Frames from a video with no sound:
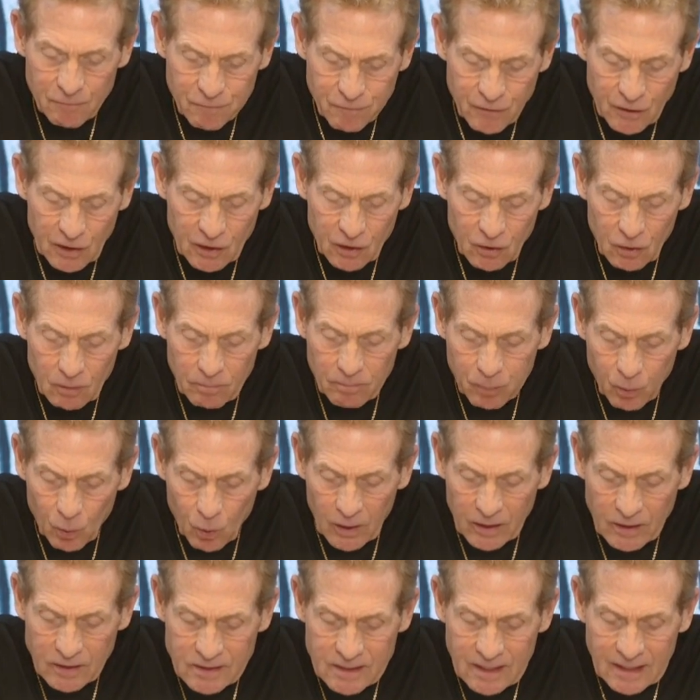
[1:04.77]

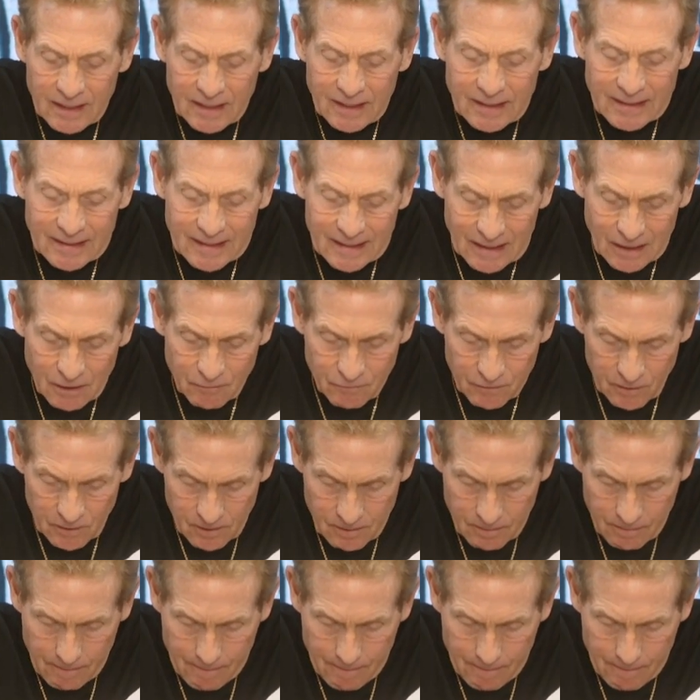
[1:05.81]
finger-pointing diva,